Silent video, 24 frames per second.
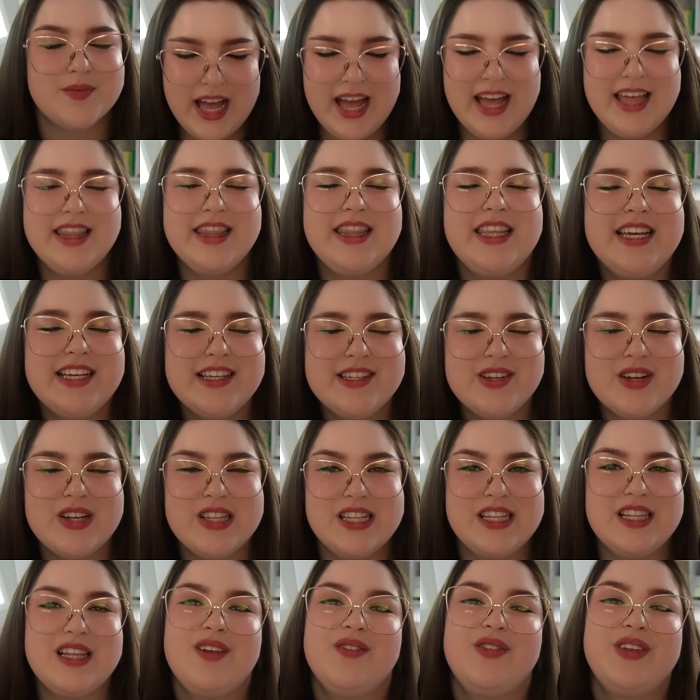And these are
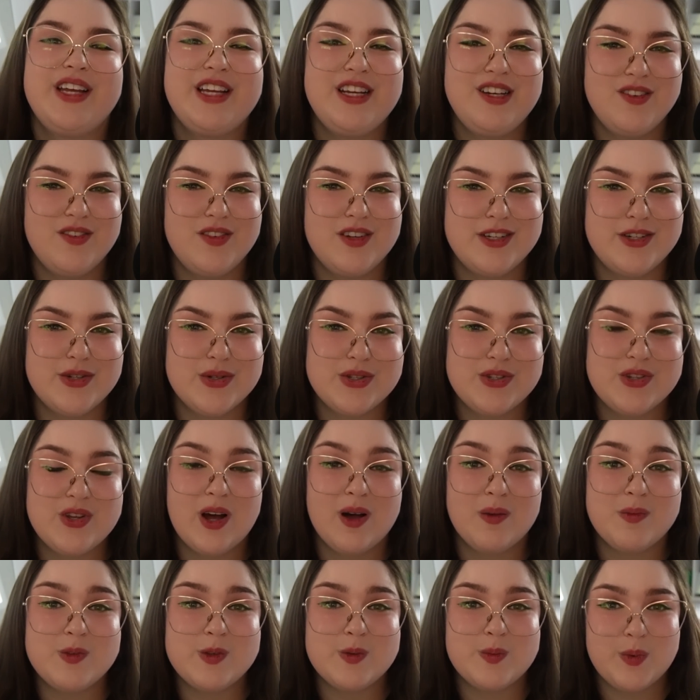the lovely individuals who
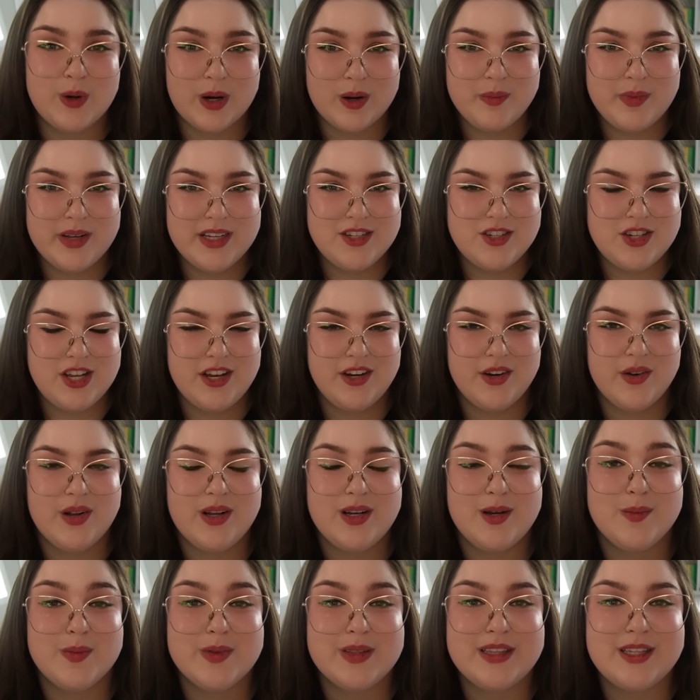help support my channel
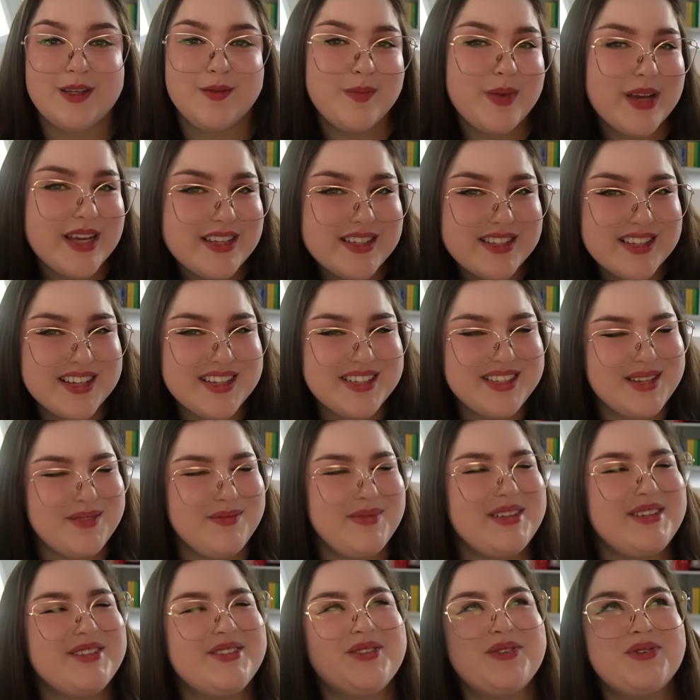on a monthly basis. It
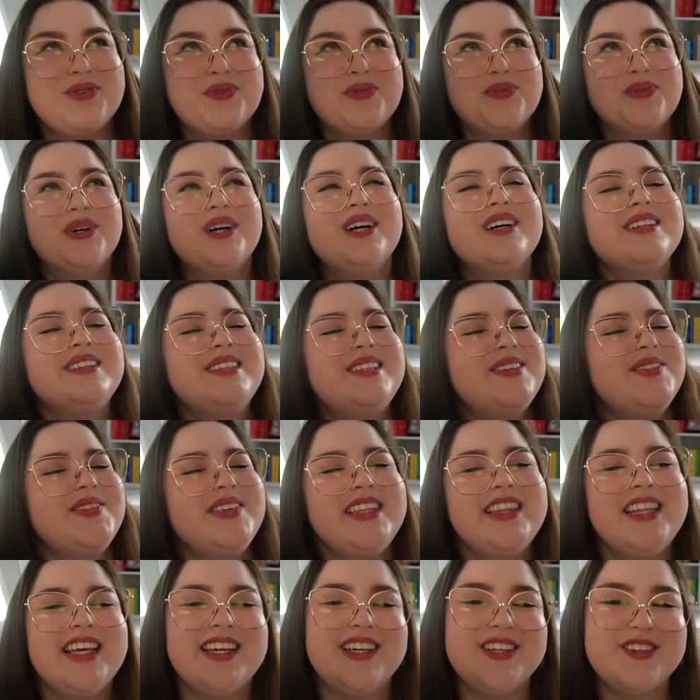means the world to me.
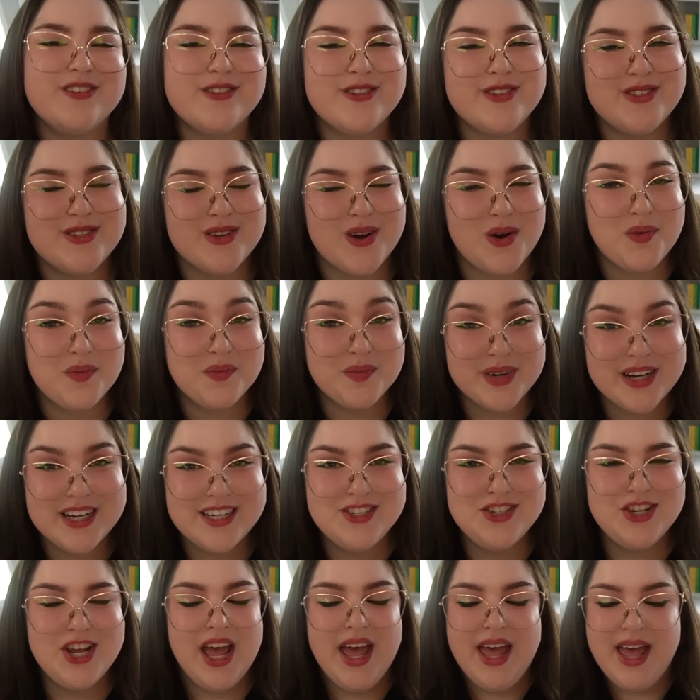Thank you so much.